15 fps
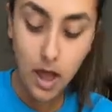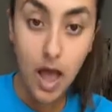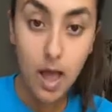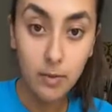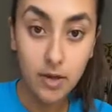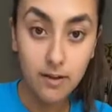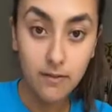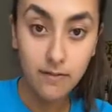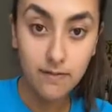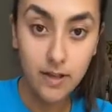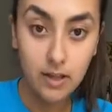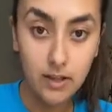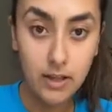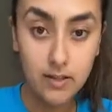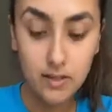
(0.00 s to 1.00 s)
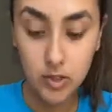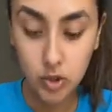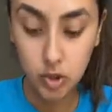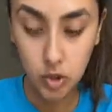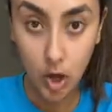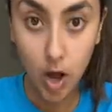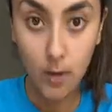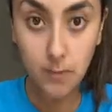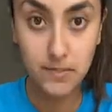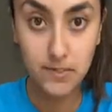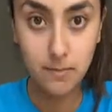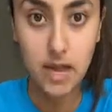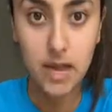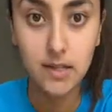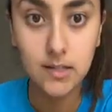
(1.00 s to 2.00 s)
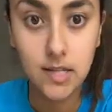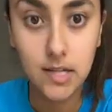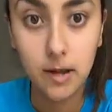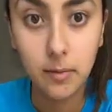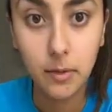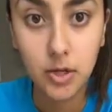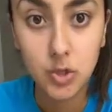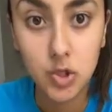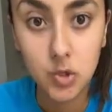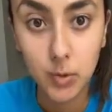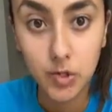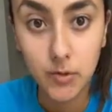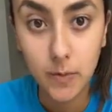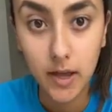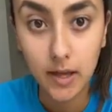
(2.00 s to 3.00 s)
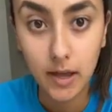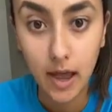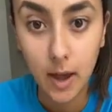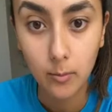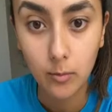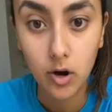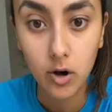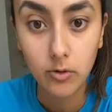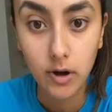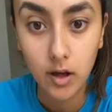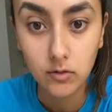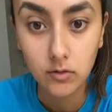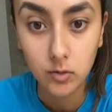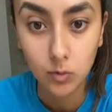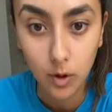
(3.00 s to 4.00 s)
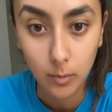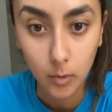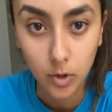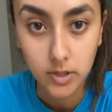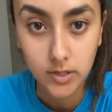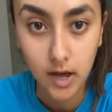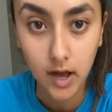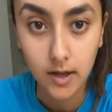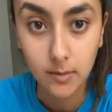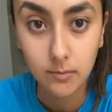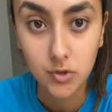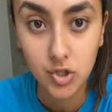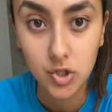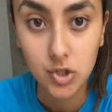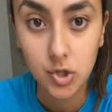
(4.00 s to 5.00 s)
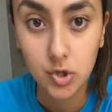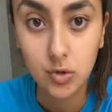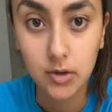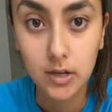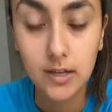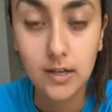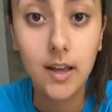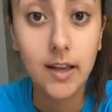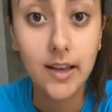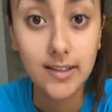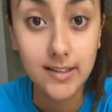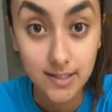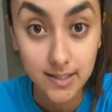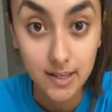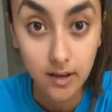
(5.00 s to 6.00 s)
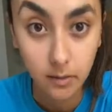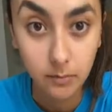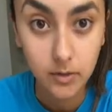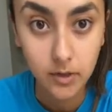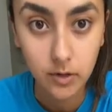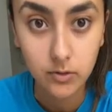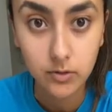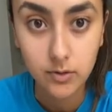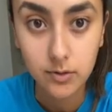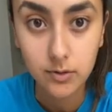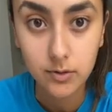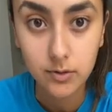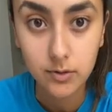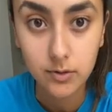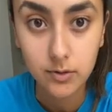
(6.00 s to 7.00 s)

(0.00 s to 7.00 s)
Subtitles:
I'm going to fill in this top space, and I'm going to switch my camera around one more time just so you can see up close.